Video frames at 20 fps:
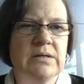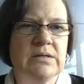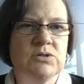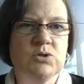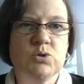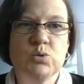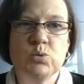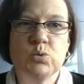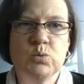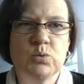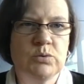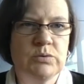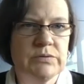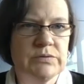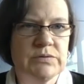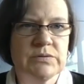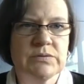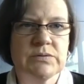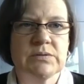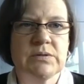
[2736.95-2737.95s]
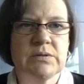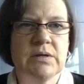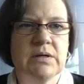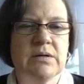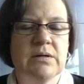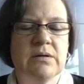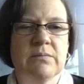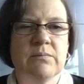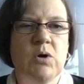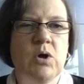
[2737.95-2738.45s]
tools,
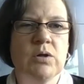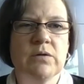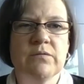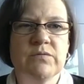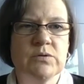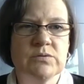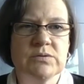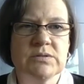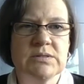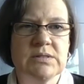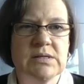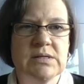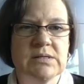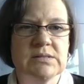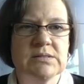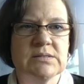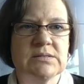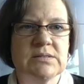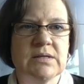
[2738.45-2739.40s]
um, all of those things